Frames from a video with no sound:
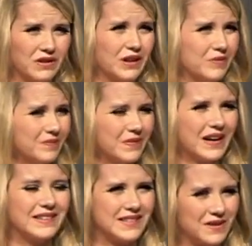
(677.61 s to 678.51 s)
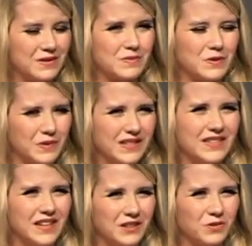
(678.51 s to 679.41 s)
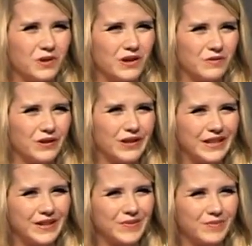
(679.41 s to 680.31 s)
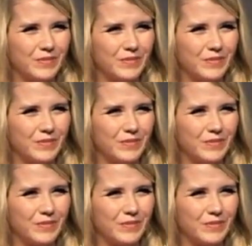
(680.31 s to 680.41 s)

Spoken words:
No, I'd say it was between 10 and 12, really,